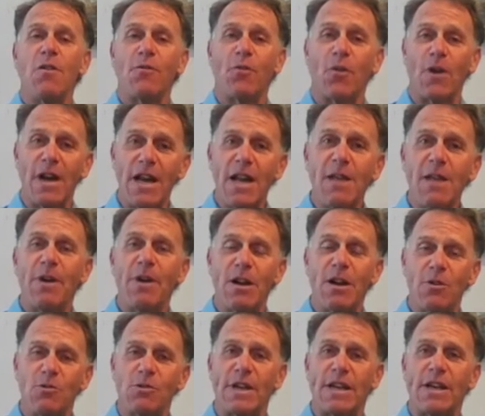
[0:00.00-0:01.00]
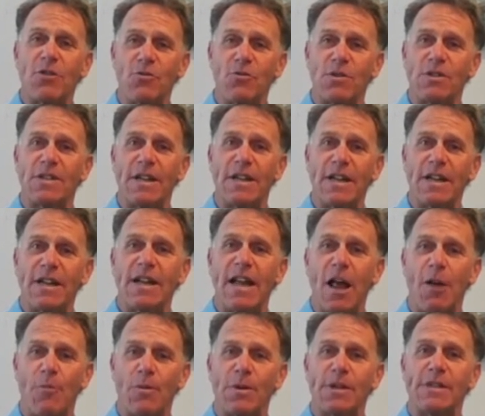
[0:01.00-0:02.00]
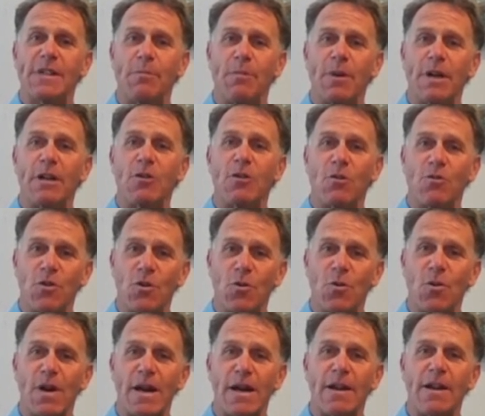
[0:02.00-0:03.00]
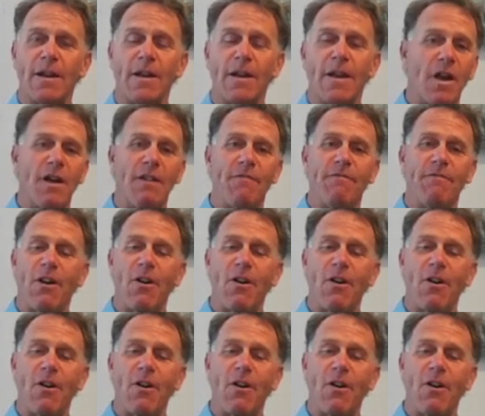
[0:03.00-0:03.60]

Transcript: for anybody who's interested in helping somebody learn to read.